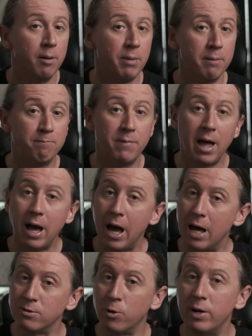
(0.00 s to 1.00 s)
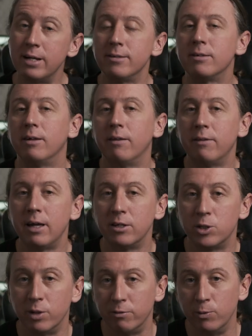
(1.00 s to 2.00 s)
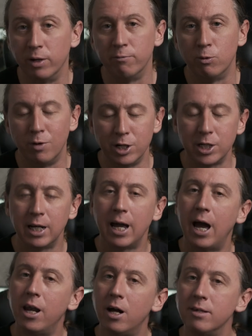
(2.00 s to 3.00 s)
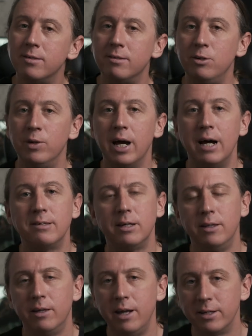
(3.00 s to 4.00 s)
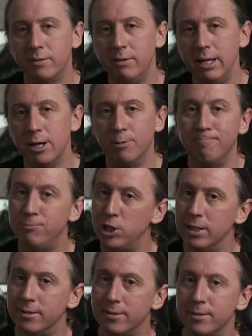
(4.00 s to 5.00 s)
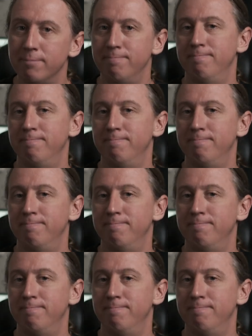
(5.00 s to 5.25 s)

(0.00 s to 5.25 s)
But as always, thanks to everyone for watching, and I'll see you guys in the next video. Cheers!